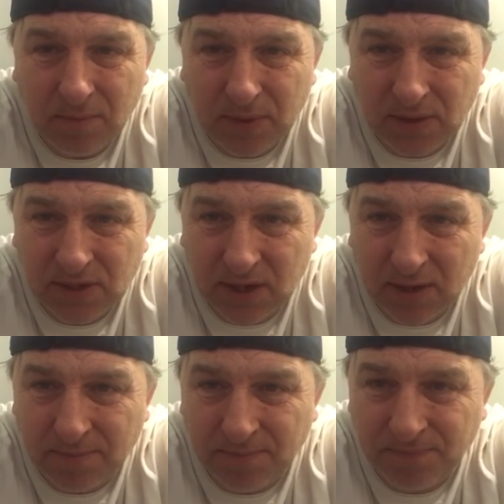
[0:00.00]
But
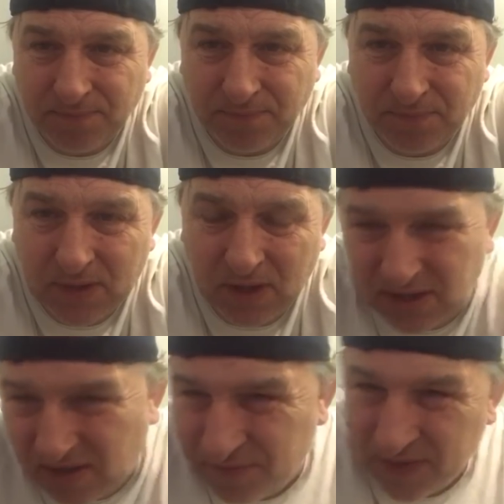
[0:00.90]
I
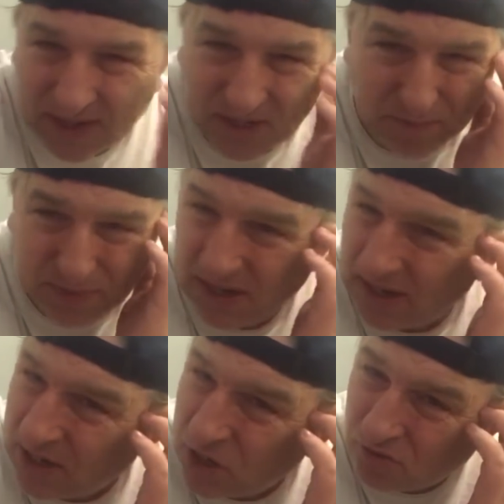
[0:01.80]
don't think it's a
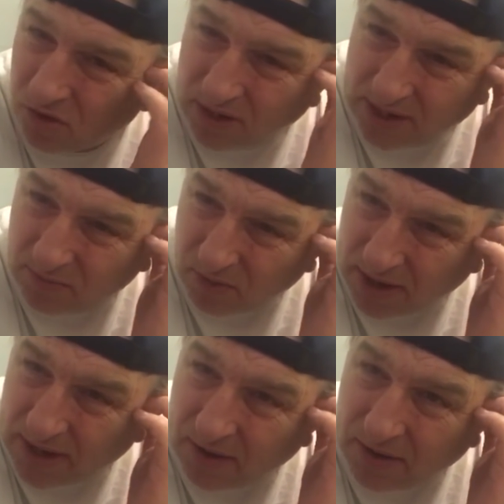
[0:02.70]
particularly strong league
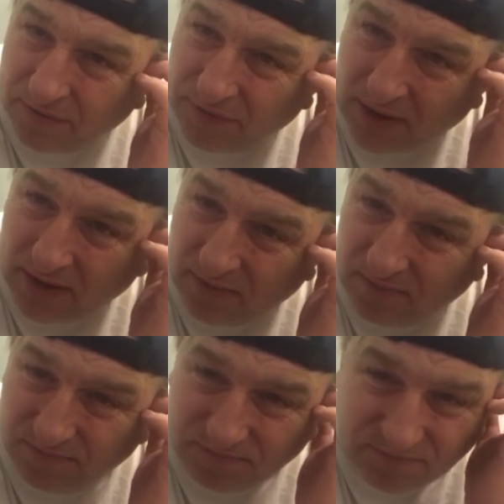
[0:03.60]
right now, and I think
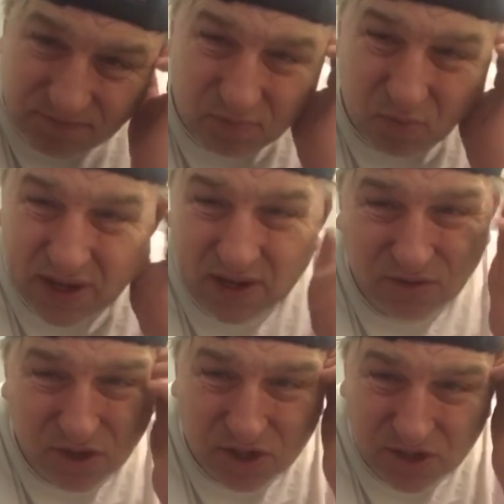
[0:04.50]
we
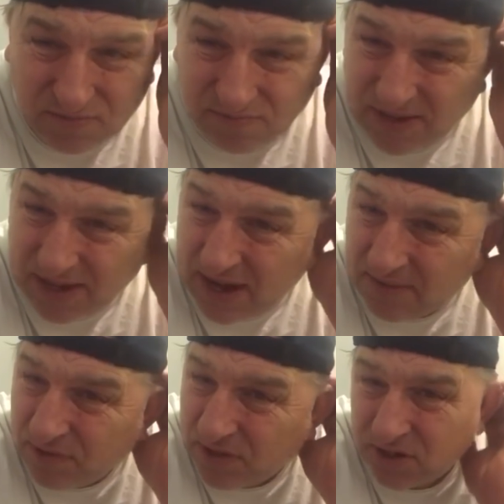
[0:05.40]
are just an
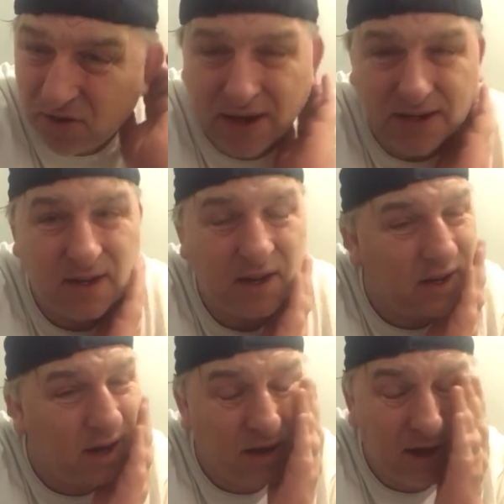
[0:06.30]
average side, and
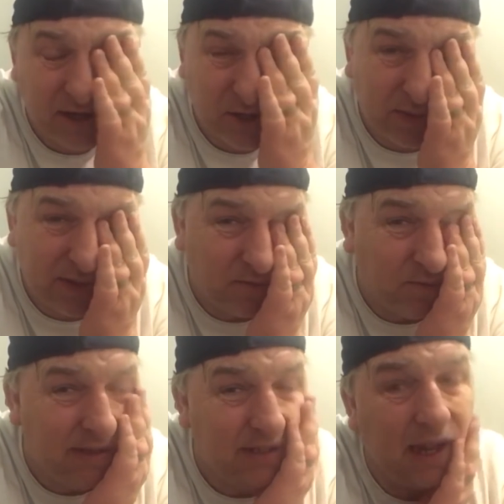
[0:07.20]
unless we
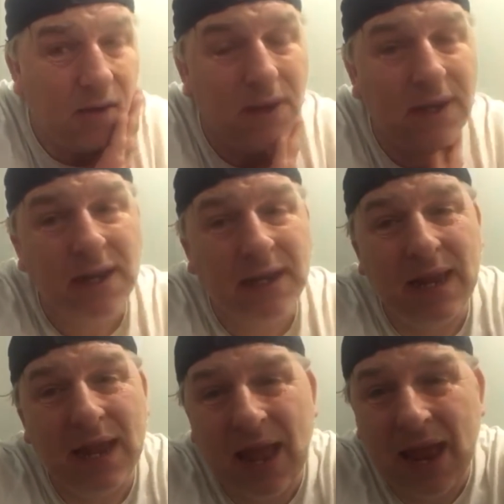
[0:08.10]
sort this out, we're going to
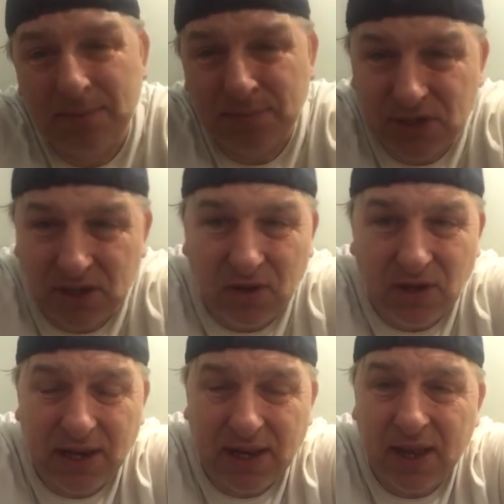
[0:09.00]
get
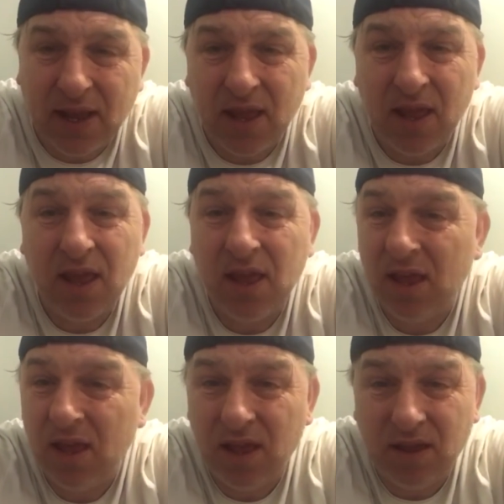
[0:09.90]
absolutely
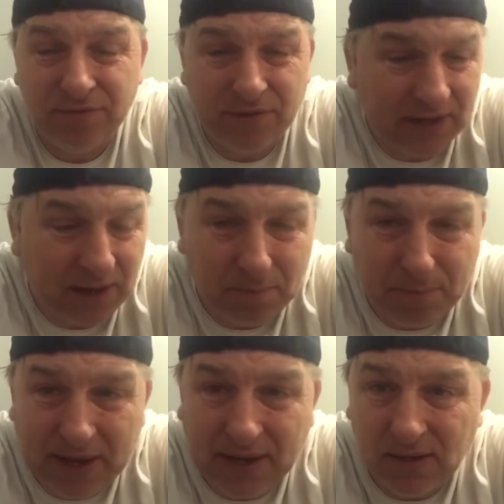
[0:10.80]
fucking
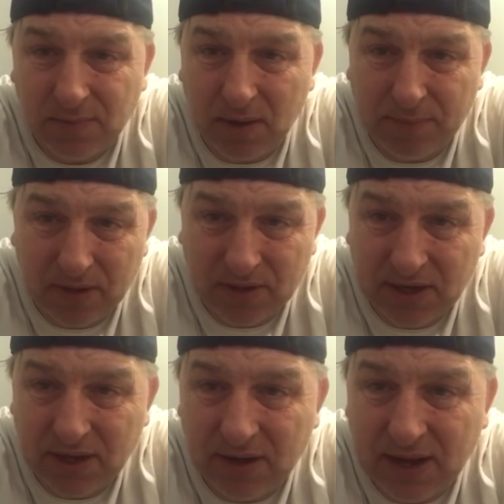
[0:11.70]
pinged by
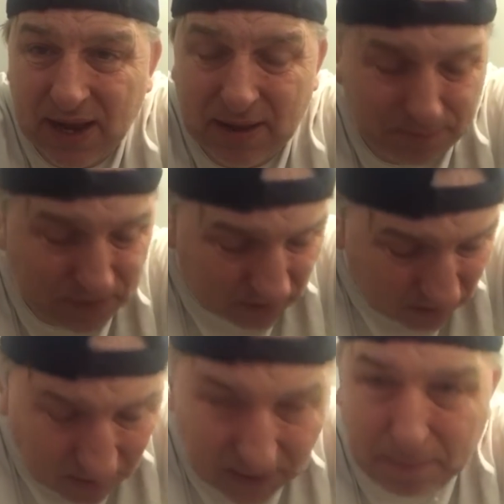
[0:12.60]
Barcelona,
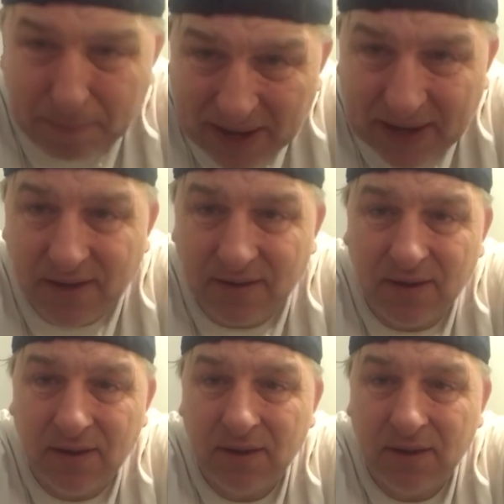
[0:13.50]
absolutely pinged